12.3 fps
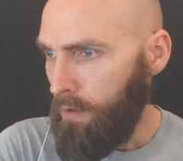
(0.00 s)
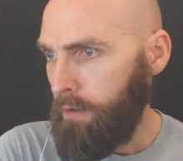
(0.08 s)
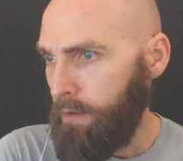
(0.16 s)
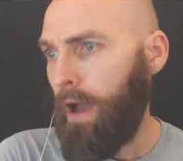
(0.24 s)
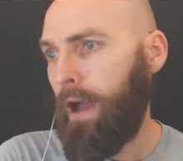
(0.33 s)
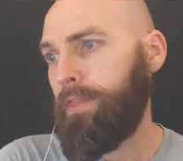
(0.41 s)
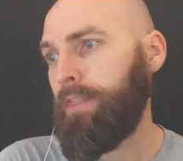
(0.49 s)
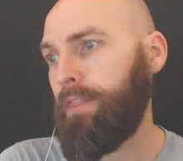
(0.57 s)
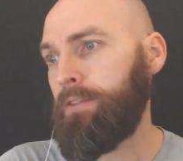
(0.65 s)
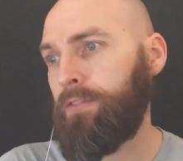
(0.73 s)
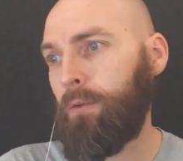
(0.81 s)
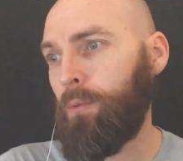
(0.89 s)
Yeah,
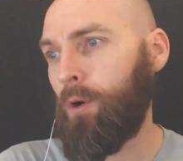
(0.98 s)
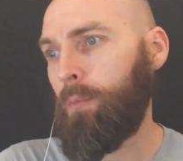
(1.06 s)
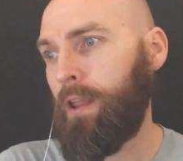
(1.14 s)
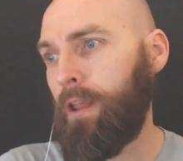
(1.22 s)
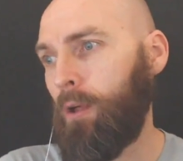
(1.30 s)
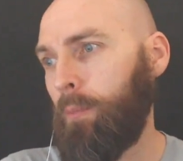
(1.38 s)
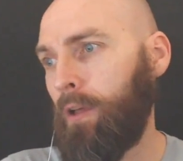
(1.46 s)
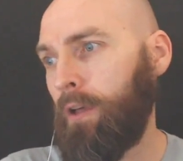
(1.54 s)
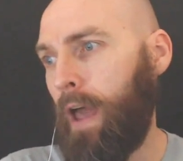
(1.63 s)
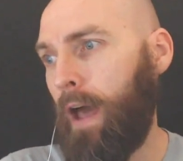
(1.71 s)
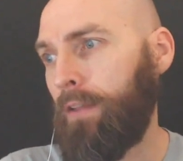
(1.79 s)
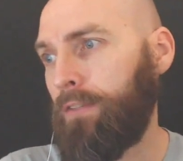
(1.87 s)
Suburban Hillbilly
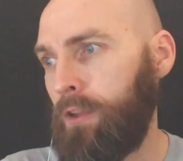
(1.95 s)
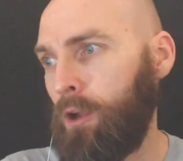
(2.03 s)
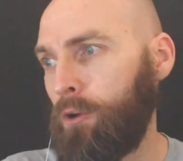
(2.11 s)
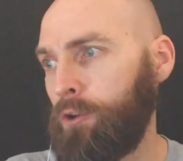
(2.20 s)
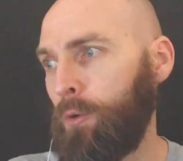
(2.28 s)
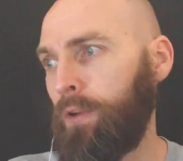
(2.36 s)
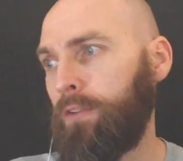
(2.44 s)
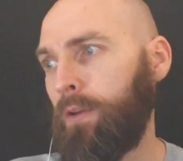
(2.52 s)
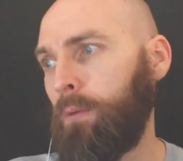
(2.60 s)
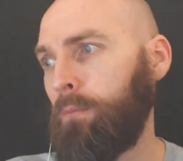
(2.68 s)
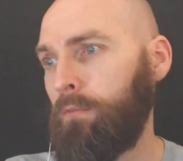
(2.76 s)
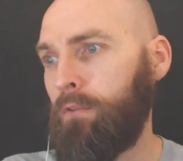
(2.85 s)
asked, doing
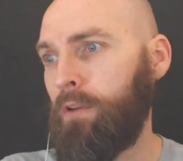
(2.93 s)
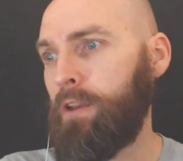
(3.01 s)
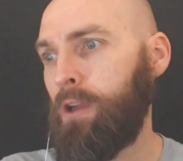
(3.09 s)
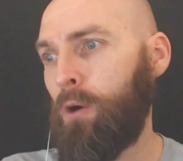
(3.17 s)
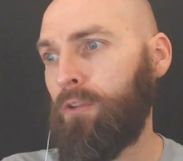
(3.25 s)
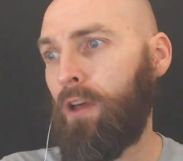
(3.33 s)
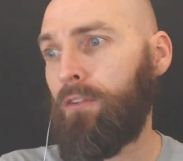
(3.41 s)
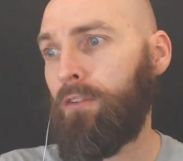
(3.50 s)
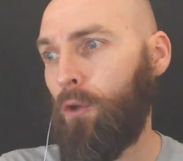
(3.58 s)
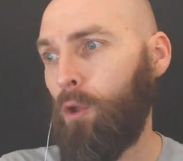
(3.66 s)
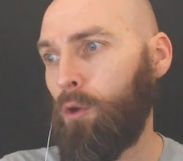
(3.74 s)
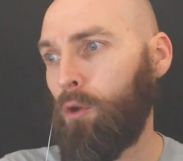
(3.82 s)
some videos on
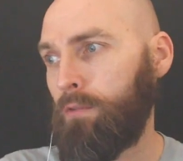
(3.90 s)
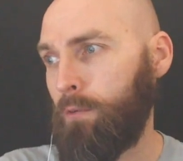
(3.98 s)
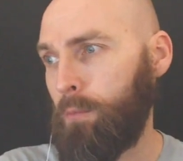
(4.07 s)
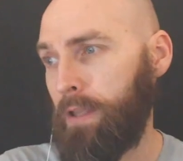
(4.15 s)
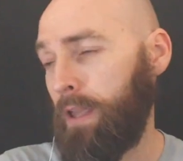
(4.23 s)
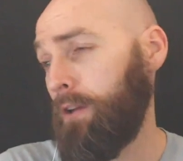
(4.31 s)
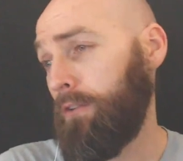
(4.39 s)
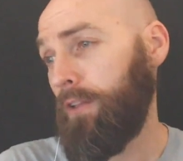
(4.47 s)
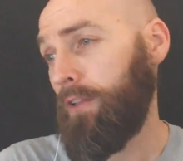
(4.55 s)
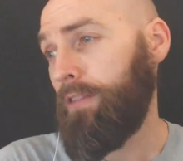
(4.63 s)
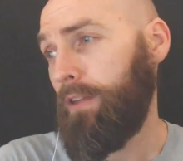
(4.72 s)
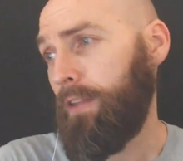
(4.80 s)
solar for beginners.
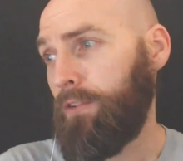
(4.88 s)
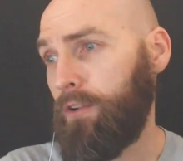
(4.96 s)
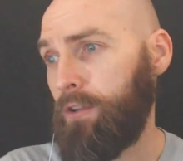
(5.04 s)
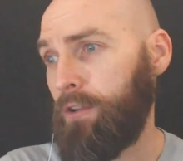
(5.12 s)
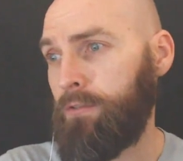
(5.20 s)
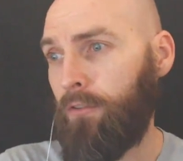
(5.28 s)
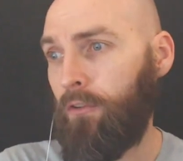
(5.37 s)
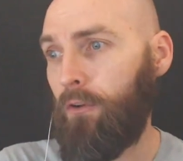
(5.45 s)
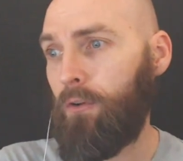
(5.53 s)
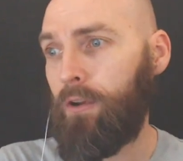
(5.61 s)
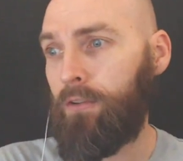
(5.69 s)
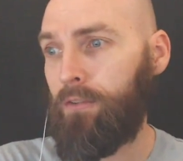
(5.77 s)
I think that's a good
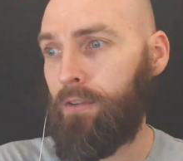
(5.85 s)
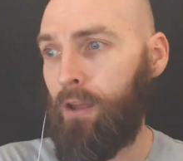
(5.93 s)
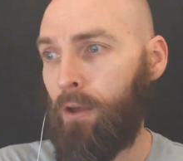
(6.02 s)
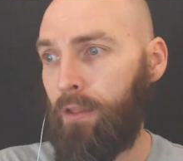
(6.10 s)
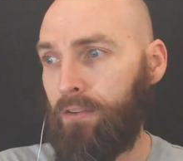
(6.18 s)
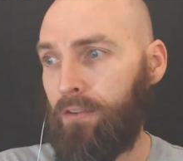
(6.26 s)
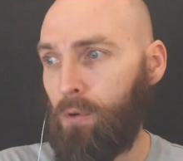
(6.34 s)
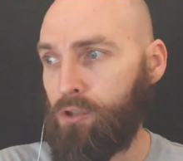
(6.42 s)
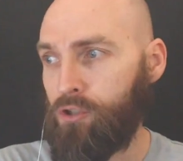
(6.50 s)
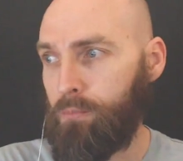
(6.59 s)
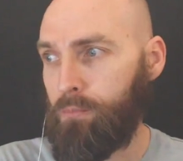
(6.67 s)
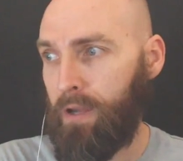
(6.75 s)
series, that someone
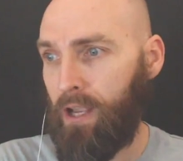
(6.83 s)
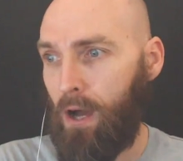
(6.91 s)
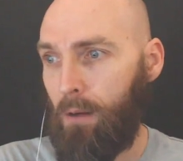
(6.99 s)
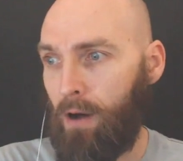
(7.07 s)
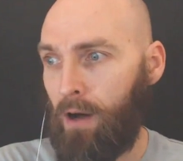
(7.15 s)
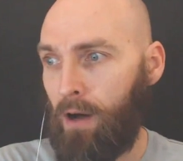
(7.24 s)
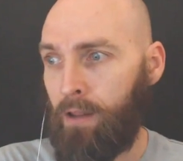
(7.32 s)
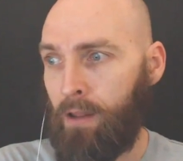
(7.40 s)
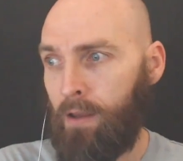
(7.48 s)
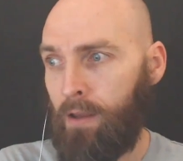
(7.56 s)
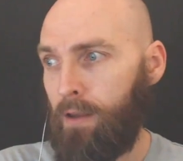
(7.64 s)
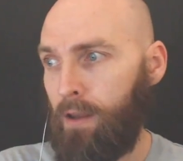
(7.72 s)
should pick up on,
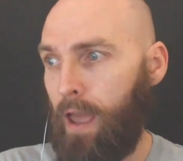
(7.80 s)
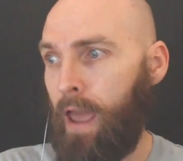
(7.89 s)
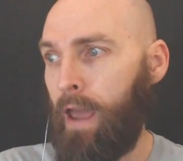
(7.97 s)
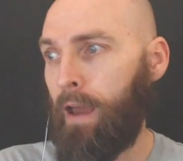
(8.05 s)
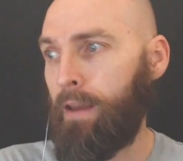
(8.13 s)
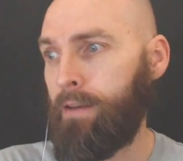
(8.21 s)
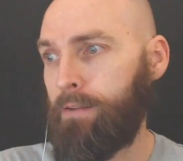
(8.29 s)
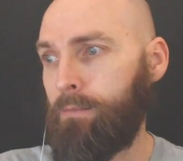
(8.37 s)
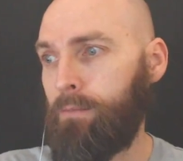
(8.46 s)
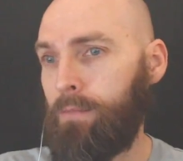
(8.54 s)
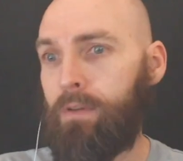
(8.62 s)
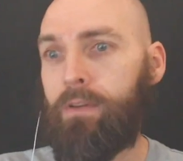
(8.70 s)
and
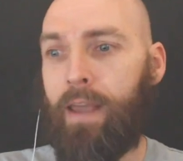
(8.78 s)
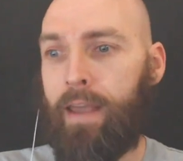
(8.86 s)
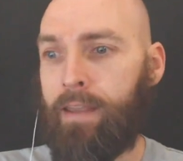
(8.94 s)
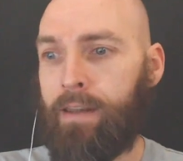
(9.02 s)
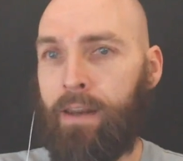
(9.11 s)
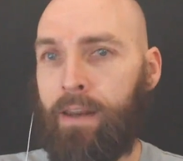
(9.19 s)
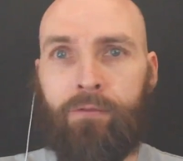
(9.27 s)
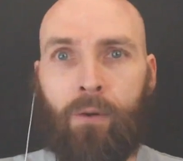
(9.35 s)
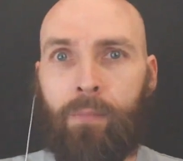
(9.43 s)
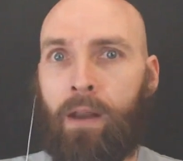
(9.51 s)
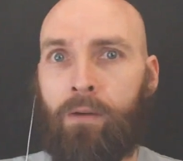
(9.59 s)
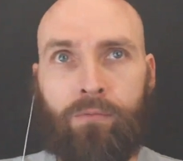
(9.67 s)
taking it from
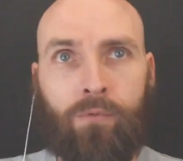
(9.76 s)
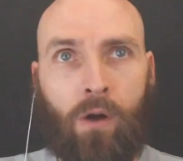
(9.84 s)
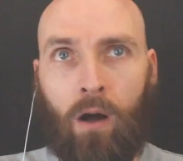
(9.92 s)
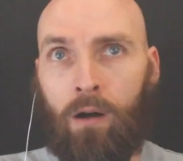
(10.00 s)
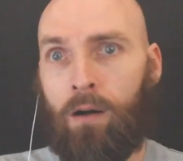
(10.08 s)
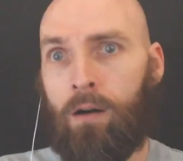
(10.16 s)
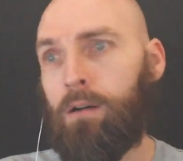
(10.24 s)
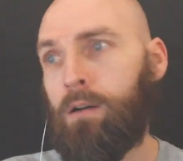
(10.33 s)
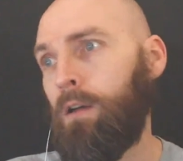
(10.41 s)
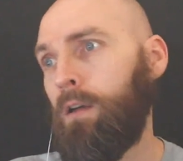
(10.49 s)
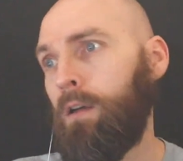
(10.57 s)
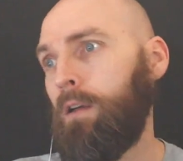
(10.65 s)
that raw,
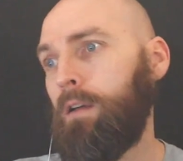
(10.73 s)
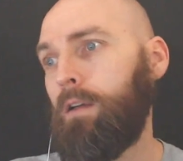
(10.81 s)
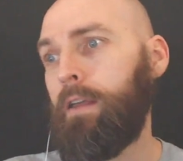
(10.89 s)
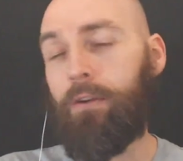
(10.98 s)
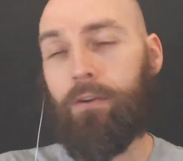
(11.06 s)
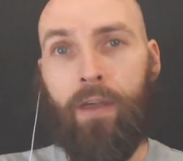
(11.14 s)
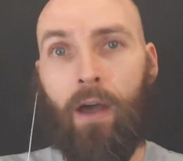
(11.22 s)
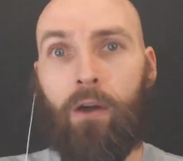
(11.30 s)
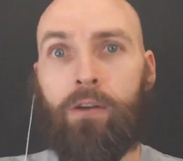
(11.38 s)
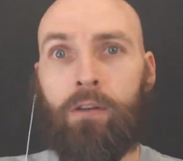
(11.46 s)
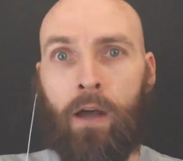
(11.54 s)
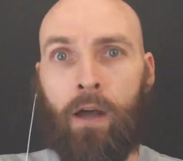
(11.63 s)
here's how
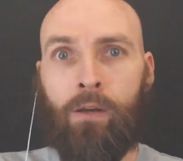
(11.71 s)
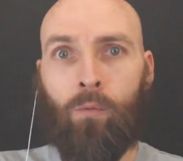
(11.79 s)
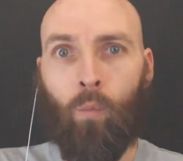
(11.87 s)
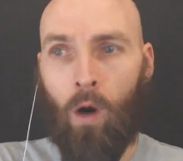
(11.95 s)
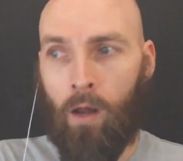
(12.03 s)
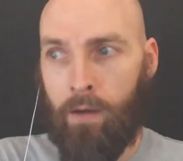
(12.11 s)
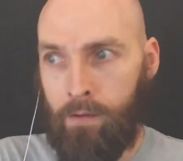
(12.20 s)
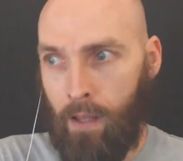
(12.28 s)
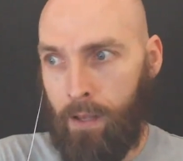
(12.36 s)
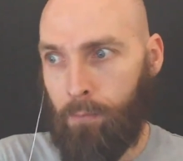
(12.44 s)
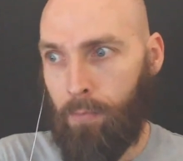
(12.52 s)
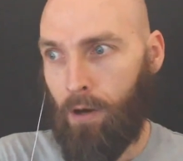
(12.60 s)
you light one
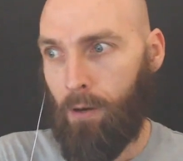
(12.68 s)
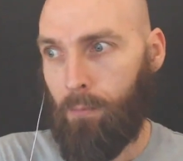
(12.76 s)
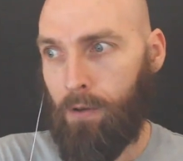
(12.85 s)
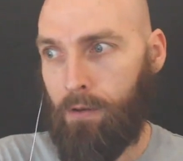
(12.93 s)
light bulb.